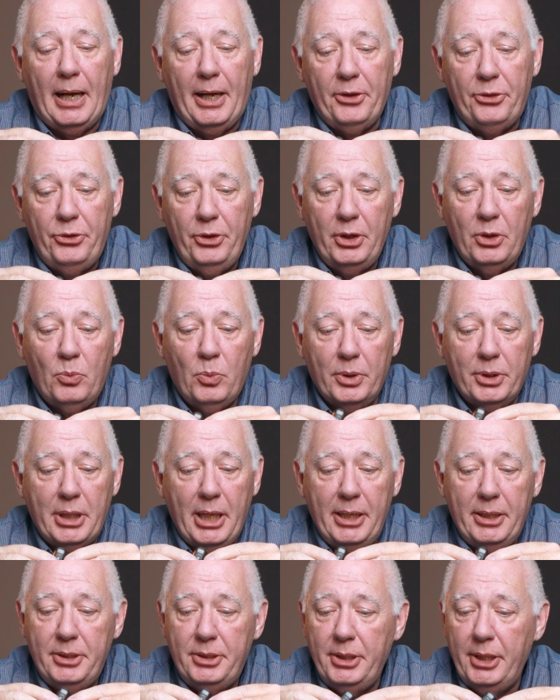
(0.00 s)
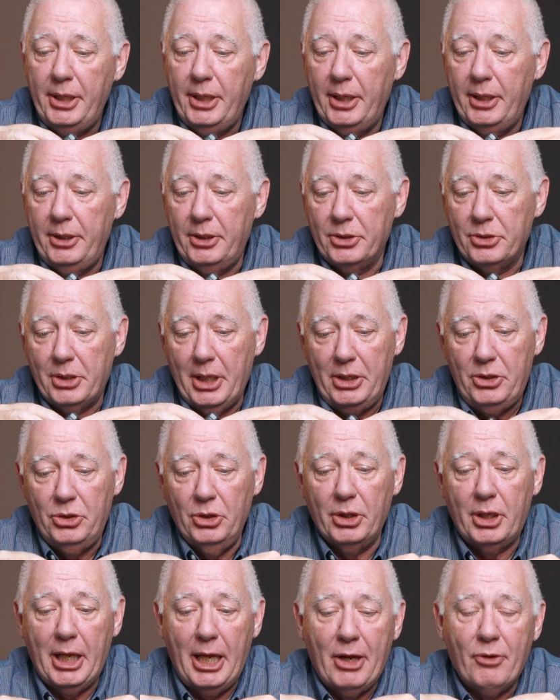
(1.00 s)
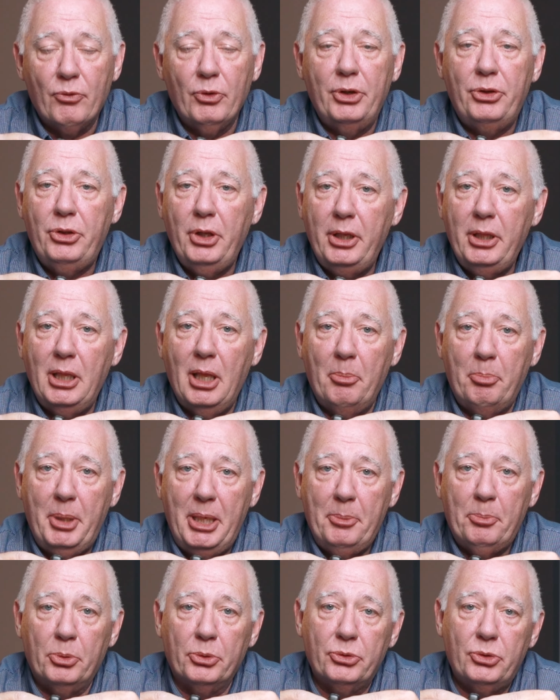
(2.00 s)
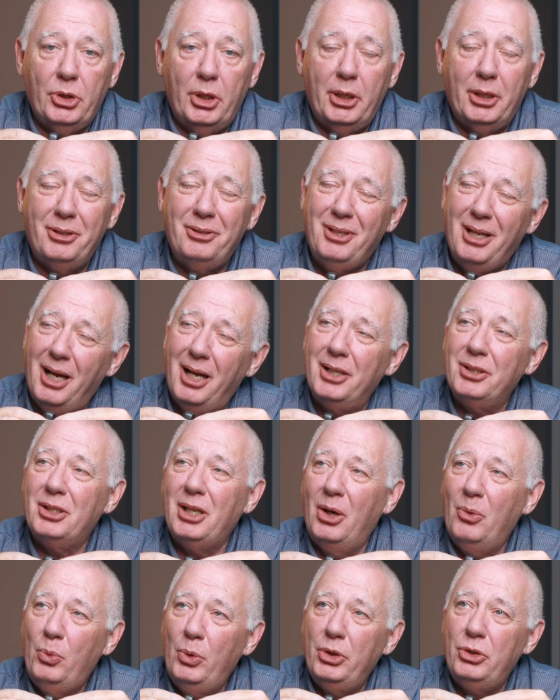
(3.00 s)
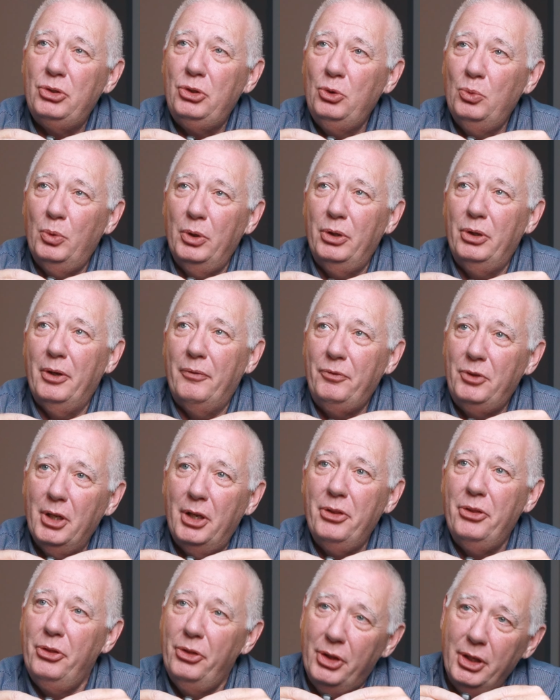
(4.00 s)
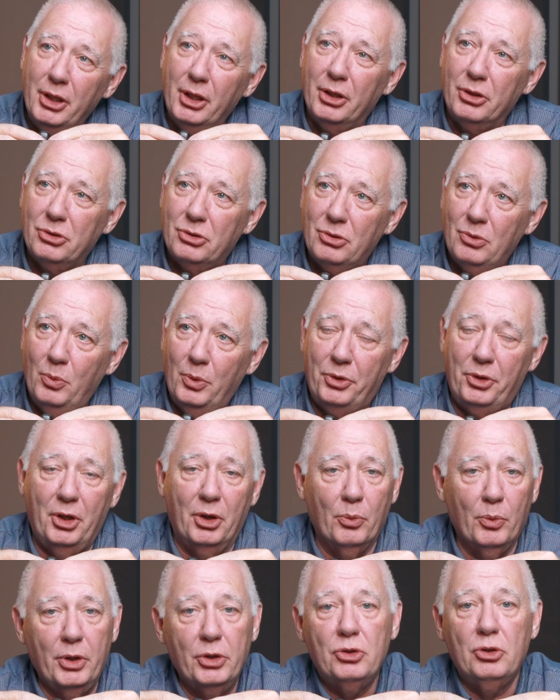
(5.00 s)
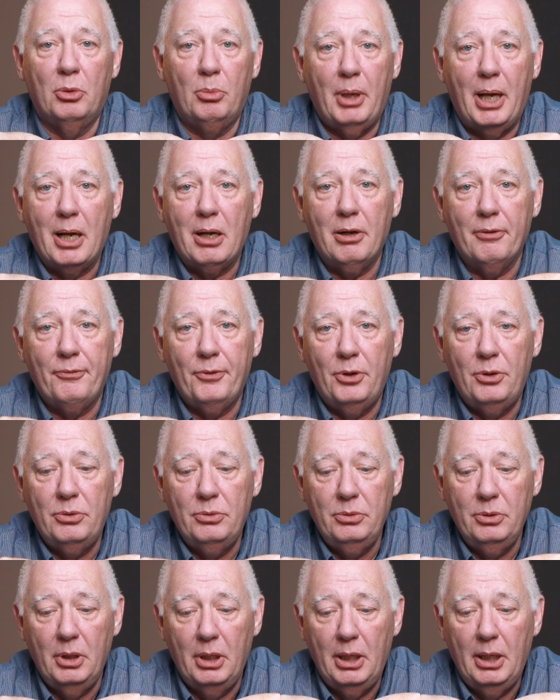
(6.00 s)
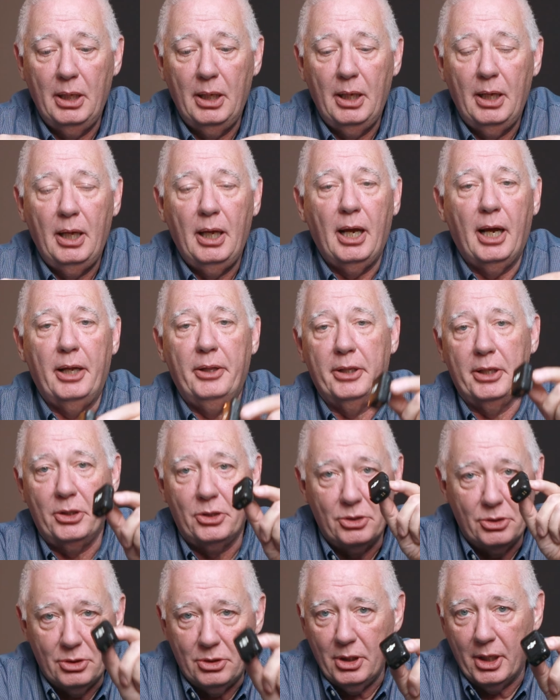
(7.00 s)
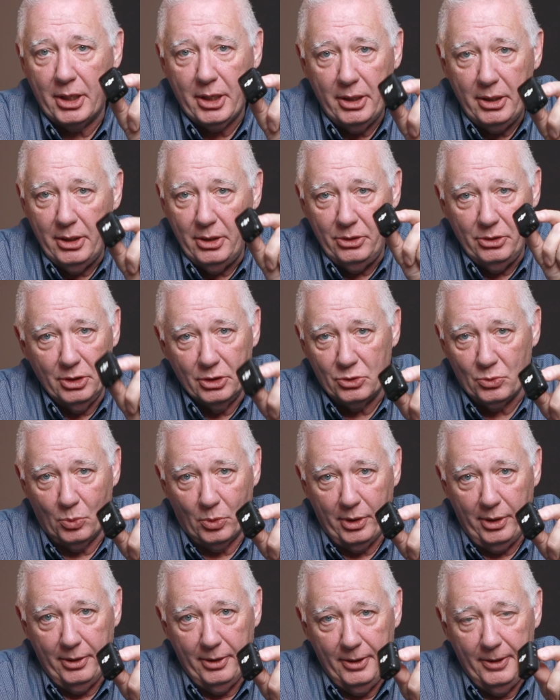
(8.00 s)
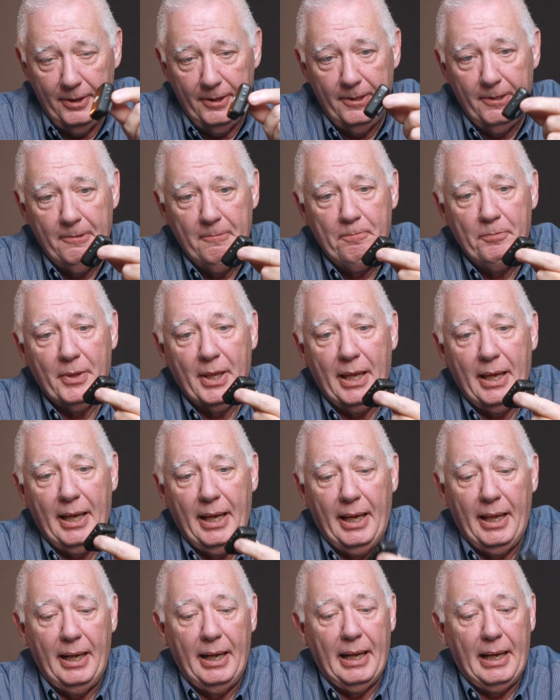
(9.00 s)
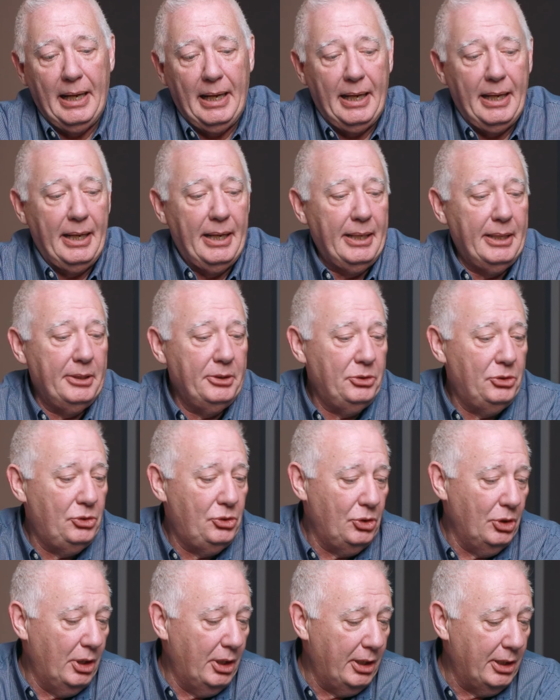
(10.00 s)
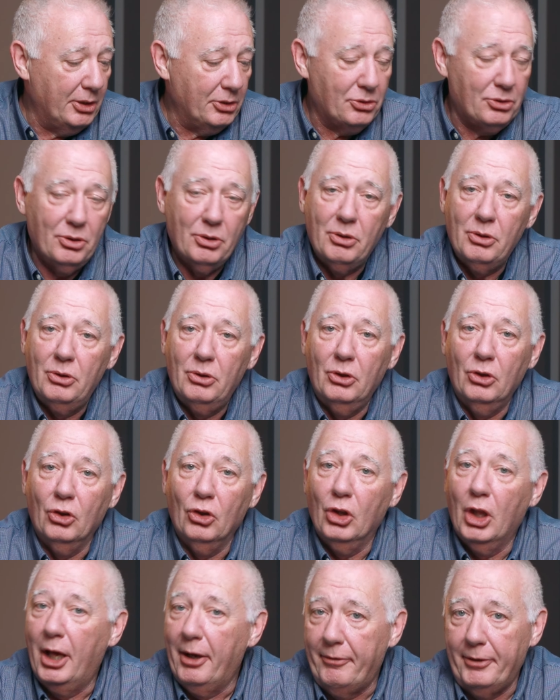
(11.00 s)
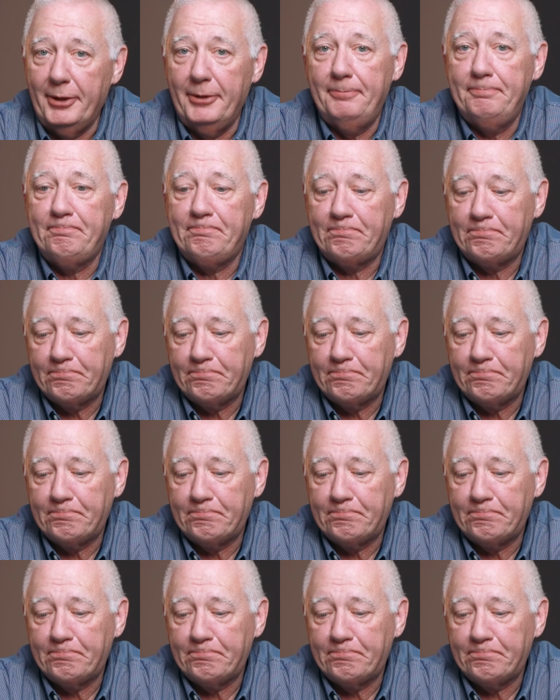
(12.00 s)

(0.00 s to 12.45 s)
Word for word: I think what they did is they took everything that people said, gosh, I wish you would have done this with the original microphone, and they stuck it in this one. And I just love it.